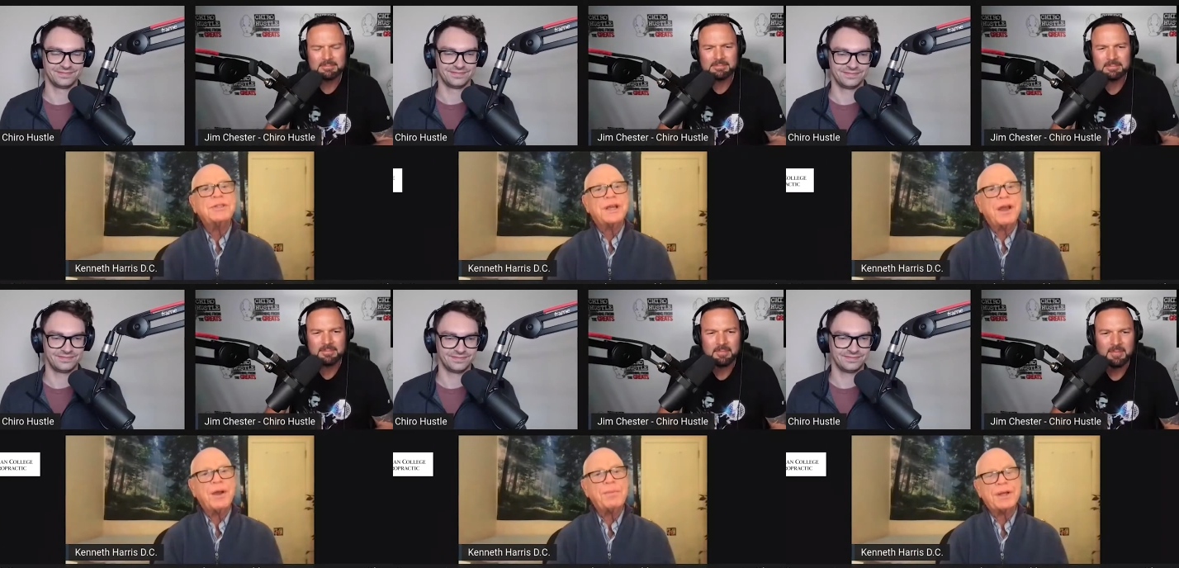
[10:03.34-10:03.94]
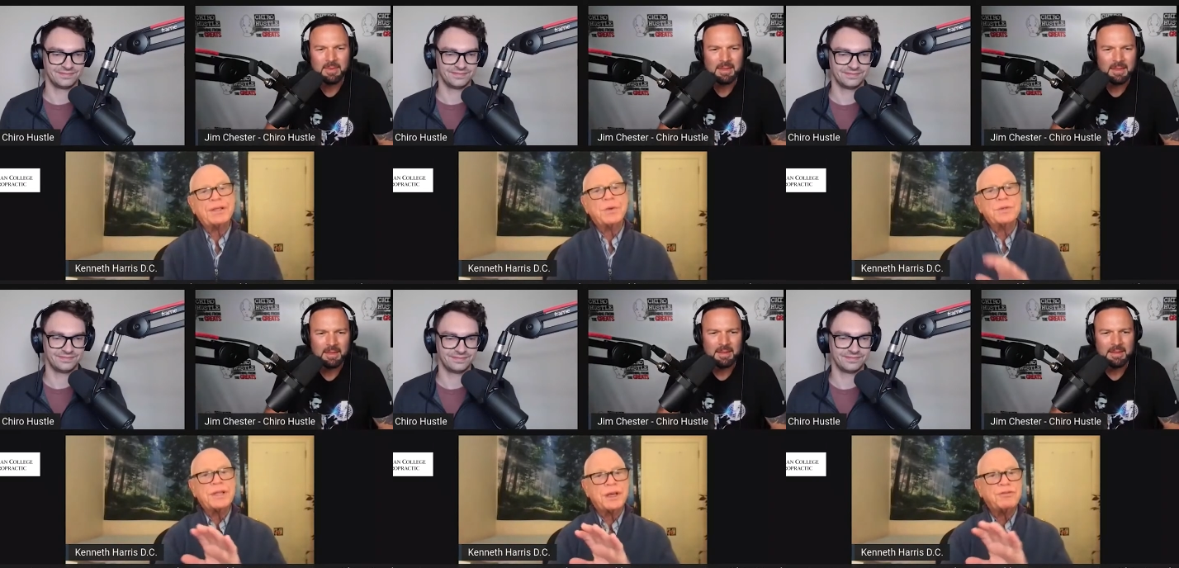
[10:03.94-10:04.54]
Speaker 1: that chiropractic
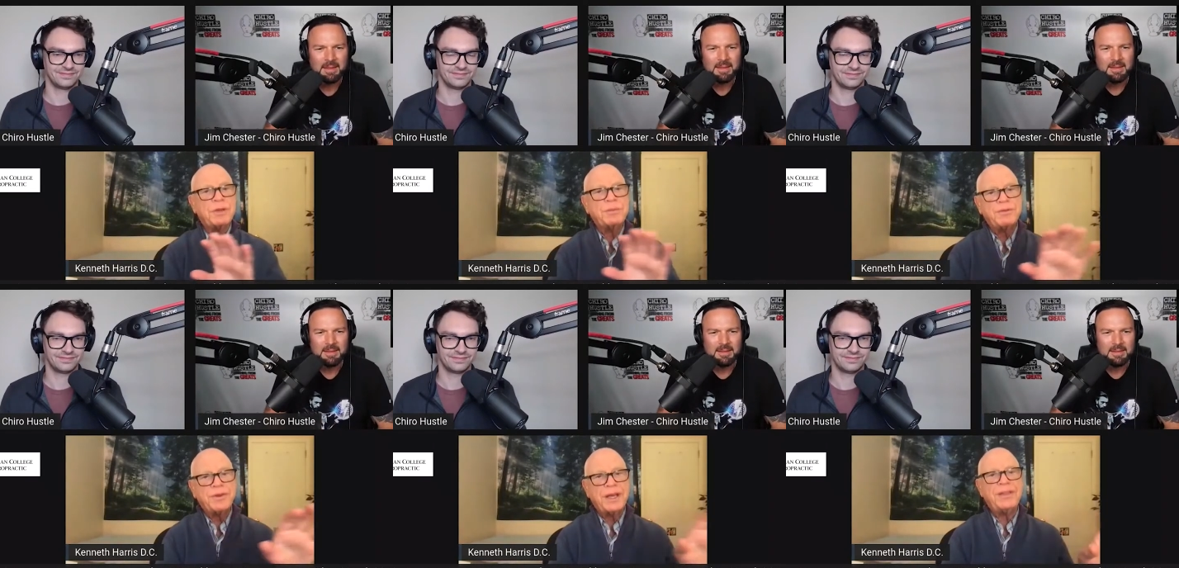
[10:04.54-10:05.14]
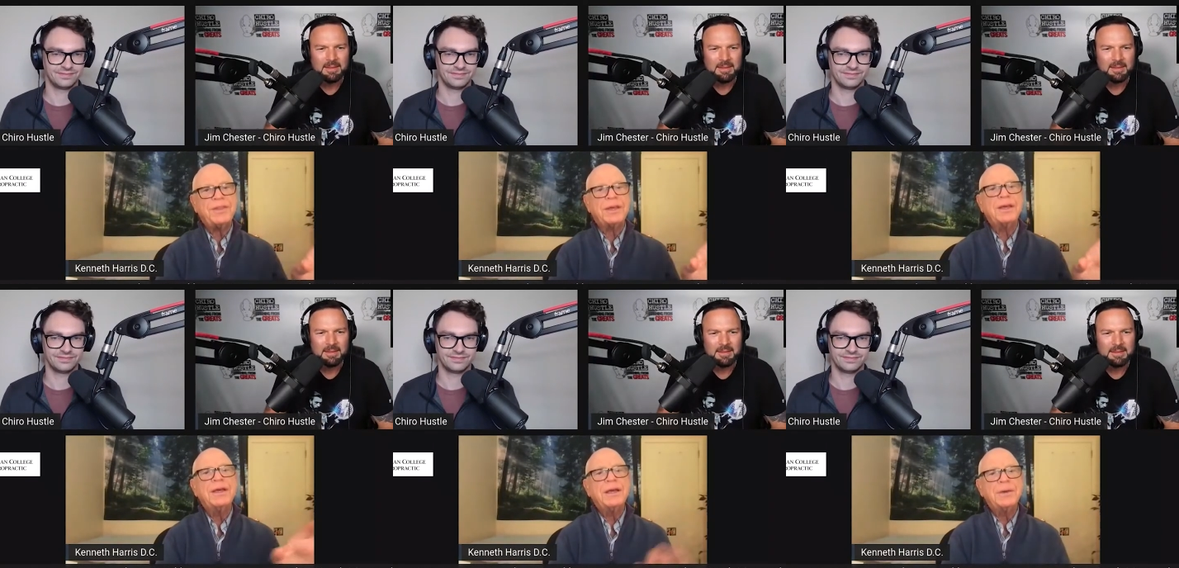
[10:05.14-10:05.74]
was not a treatment for anything.
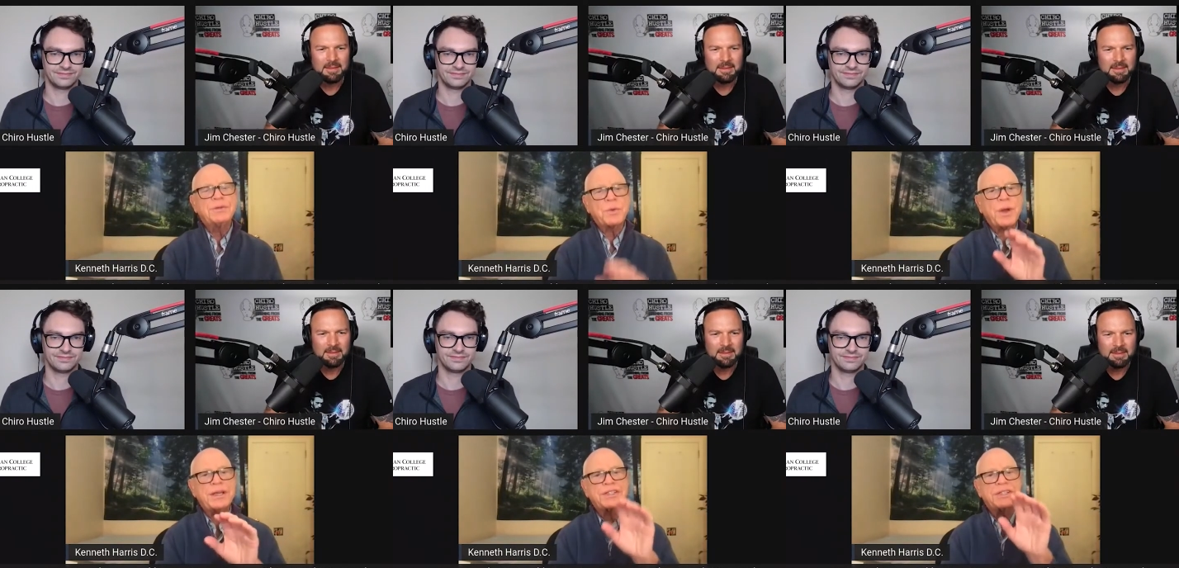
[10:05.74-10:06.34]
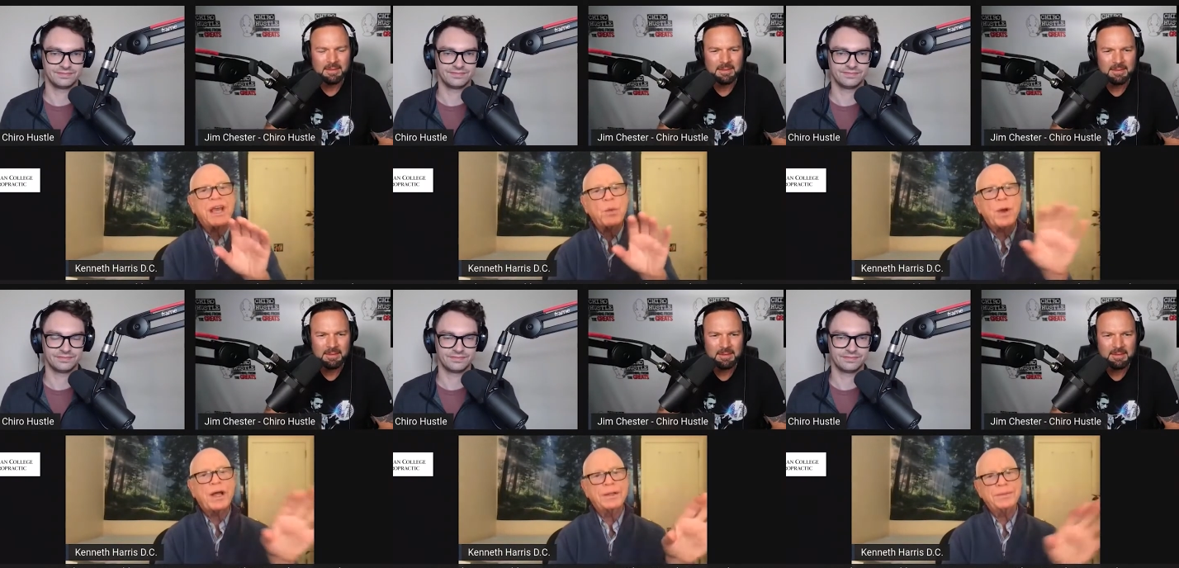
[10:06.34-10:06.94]
It was a way to stay
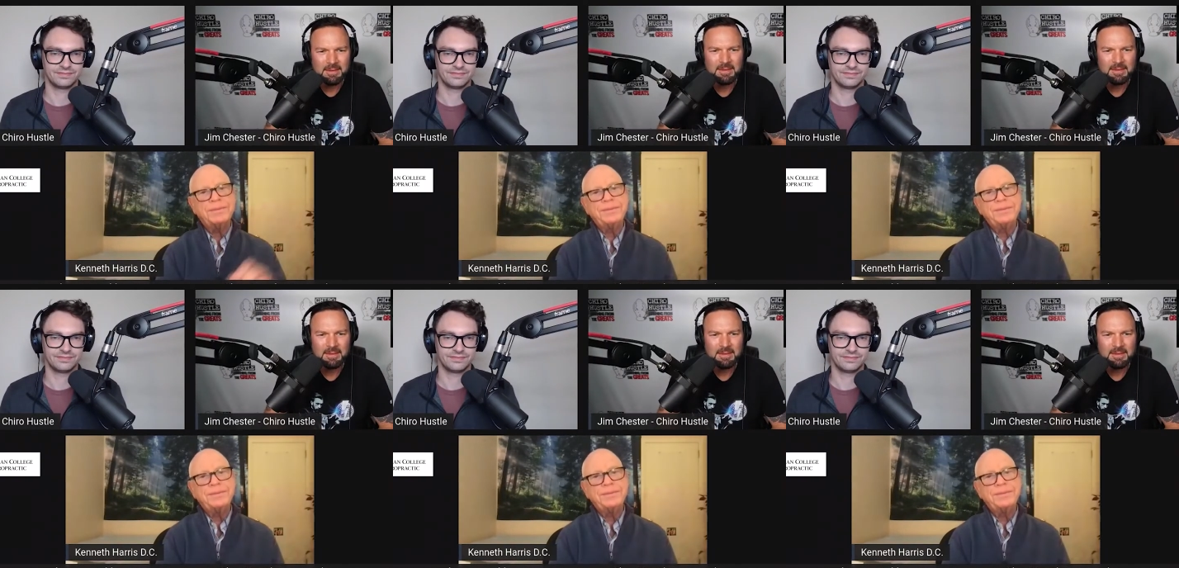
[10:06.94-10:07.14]
well.